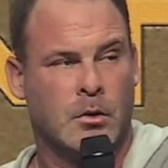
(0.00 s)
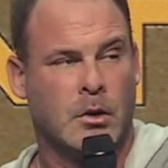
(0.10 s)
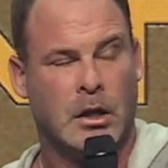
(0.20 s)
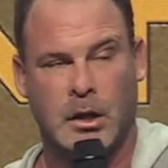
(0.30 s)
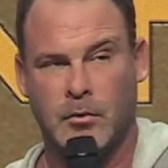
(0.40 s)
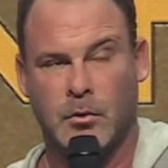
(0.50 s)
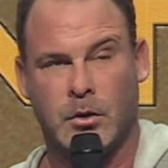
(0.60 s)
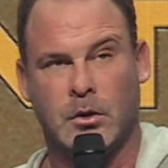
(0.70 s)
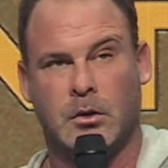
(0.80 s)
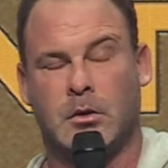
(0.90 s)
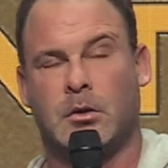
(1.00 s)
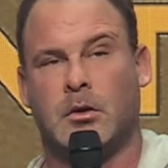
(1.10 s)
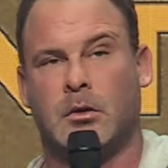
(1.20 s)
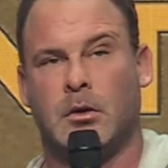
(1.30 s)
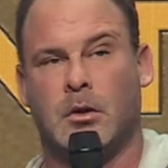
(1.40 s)
I love it when
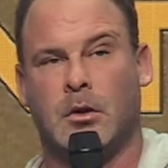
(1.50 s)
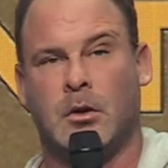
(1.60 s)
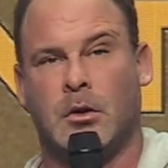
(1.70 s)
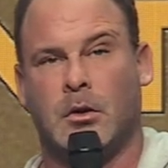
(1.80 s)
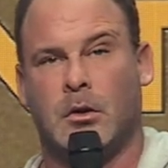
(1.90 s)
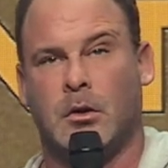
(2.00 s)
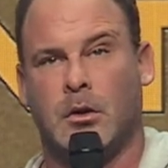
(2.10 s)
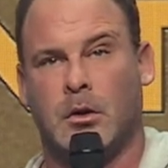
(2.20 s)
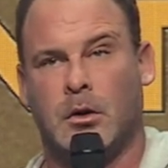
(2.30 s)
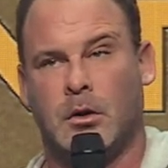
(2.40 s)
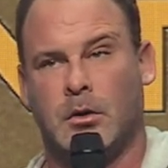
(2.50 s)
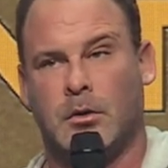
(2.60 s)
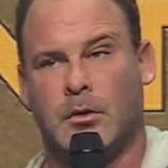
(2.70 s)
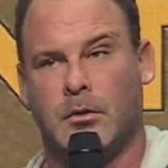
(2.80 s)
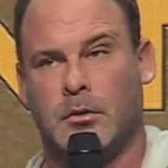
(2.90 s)
uh,
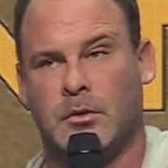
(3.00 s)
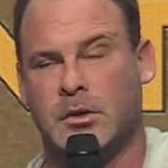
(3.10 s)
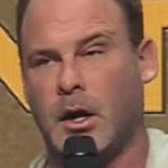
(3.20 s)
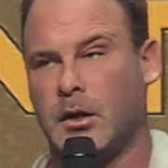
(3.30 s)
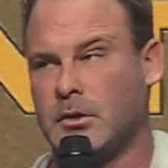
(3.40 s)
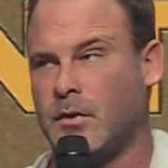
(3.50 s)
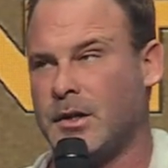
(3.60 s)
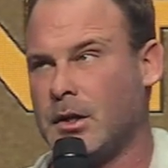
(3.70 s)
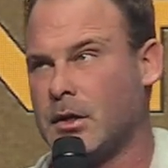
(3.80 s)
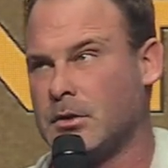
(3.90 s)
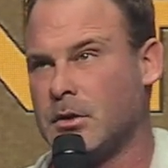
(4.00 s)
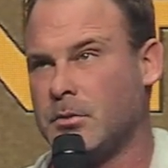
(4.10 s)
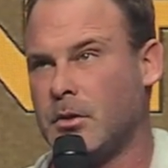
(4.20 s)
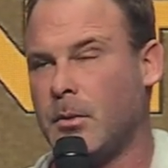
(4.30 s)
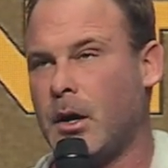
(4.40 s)
science finally catches up
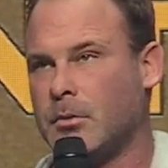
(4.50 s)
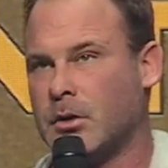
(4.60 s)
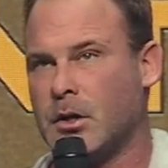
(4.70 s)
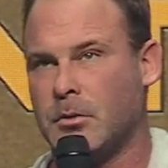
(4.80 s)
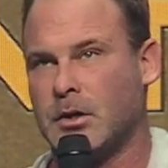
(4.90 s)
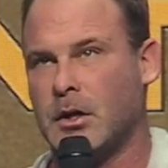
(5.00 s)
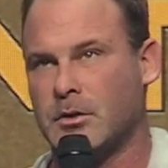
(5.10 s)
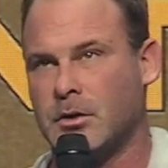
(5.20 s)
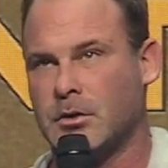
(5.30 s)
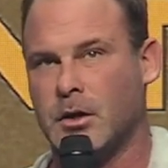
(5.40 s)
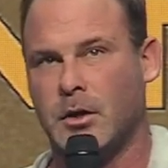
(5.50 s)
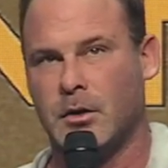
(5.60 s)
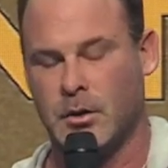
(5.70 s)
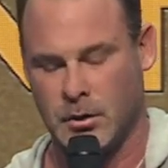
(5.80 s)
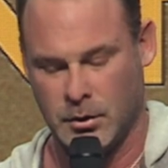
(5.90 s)
to the Bible a couple thousand years
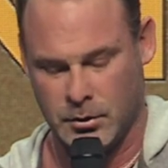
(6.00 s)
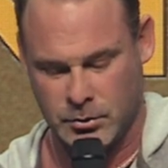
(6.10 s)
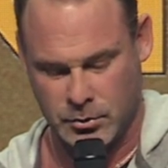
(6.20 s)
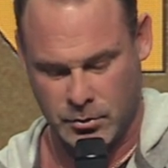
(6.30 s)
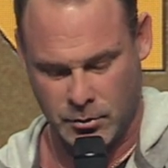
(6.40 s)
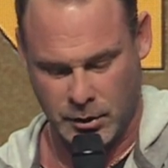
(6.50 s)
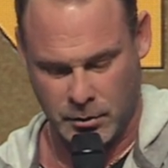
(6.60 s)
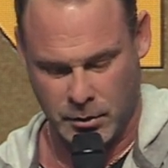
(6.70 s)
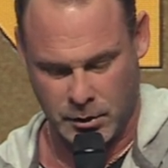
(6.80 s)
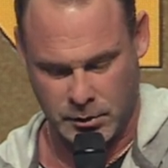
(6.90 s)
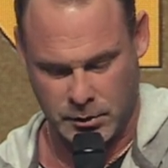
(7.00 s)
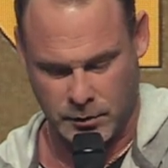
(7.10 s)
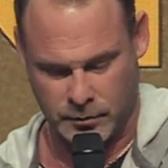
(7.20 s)
later. It's cool how that works.